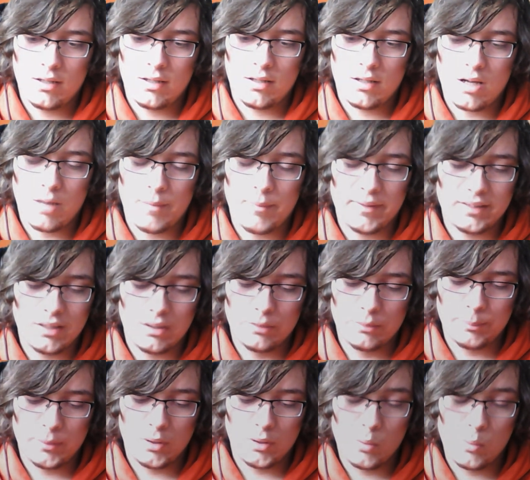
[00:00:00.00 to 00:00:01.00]
Comment
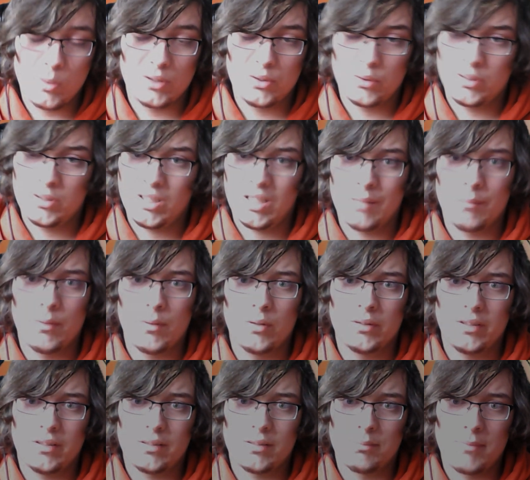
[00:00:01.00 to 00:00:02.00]
down below what you think about
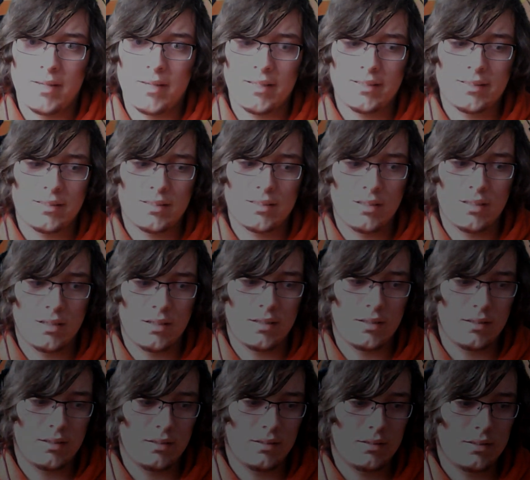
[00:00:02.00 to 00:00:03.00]
this mess,
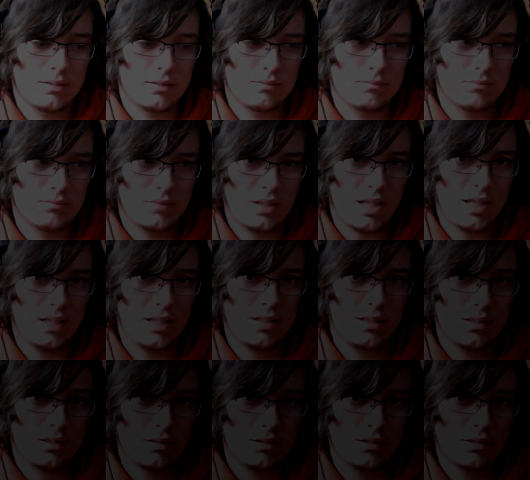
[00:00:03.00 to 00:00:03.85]
and like,